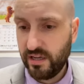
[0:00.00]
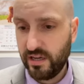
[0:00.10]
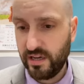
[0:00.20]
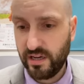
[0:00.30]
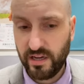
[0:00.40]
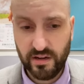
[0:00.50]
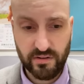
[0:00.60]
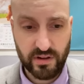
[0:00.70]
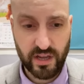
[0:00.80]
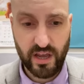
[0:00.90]

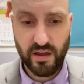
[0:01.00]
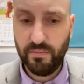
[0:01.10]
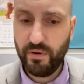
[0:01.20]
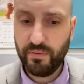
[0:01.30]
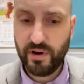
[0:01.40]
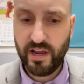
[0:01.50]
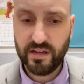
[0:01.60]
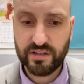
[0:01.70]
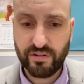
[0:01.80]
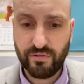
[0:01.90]
Okay,
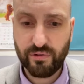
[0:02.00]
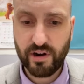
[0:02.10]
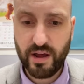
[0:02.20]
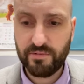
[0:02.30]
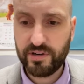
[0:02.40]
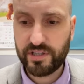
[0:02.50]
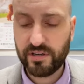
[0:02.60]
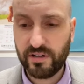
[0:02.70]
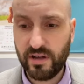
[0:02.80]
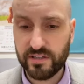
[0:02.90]
boomerangs for
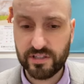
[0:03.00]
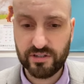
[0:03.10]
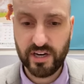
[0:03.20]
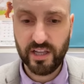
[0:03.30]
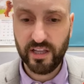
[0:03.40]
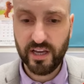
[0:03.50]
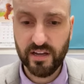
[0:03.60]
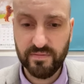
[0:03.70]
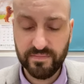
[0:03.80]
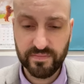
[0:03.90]
Aboriginal Australia.